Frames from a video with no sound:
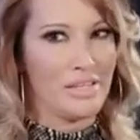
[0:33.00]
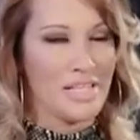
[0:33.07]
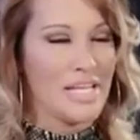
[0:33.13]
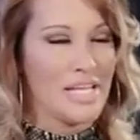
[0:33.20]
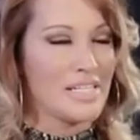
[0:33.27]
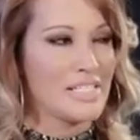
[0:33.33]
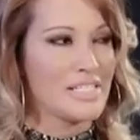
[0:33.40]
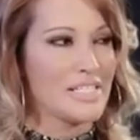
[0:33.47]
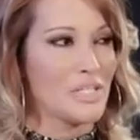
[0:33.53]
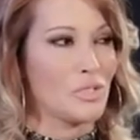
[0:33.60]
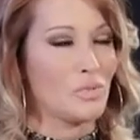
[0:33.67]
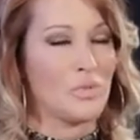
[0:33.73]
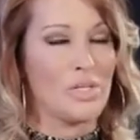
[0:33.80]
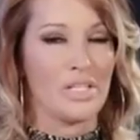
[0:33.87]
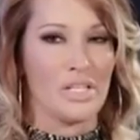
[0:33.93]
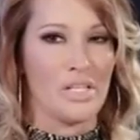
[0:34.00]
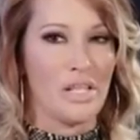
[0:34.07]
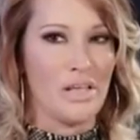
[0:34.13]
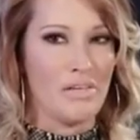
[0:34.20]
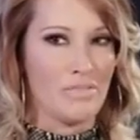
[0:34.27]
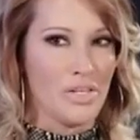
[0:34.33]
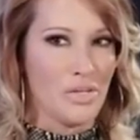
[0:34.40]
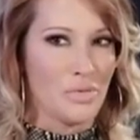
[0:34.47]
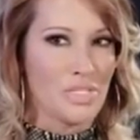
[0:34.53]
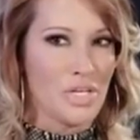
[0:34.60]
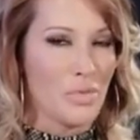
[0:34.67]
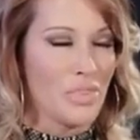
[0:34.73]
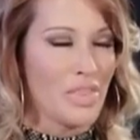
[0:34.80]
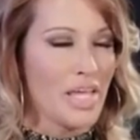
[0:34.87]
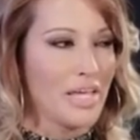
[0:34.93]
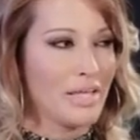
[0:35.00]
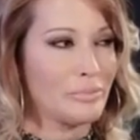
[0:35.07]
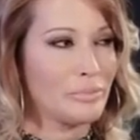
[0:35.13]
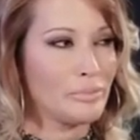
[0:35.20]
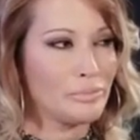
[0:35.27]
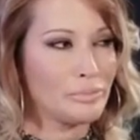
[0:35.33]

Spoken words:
They still really love you, don't they?